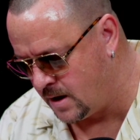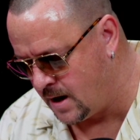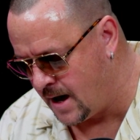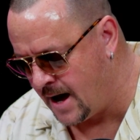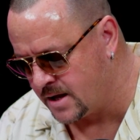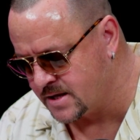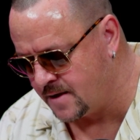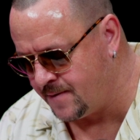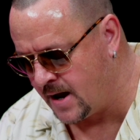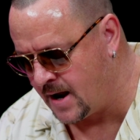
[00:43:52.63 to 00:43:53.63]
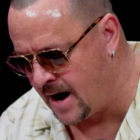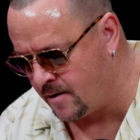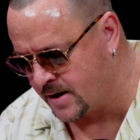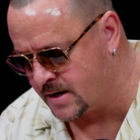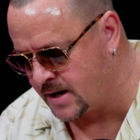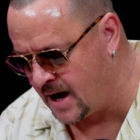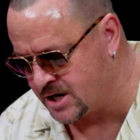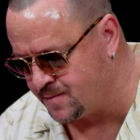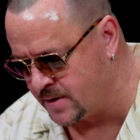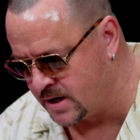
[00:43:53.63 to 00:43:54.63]
How did that arrogant cash
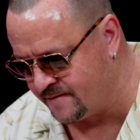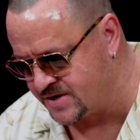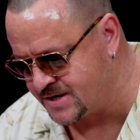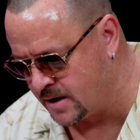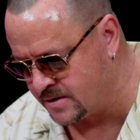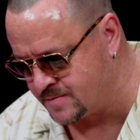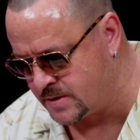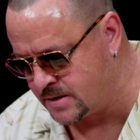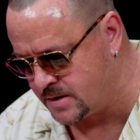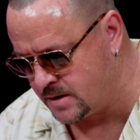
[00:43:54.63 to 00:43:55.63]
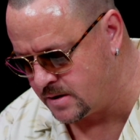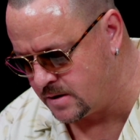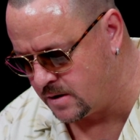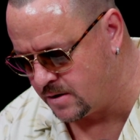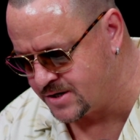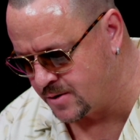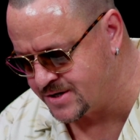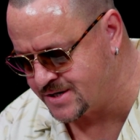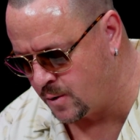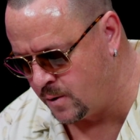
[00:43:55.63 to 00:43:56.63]
bleed of a salesman so
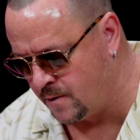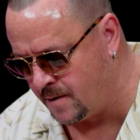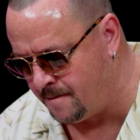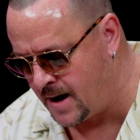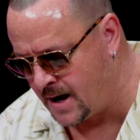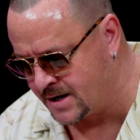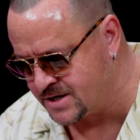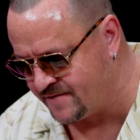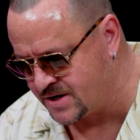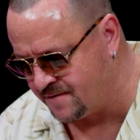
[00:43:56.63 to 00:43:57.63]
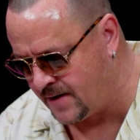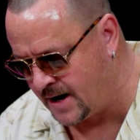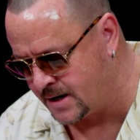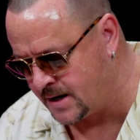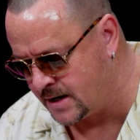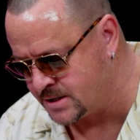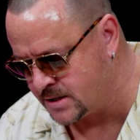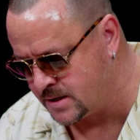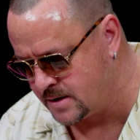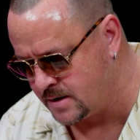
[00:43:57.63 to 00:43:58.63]
soil the minds of a divided nation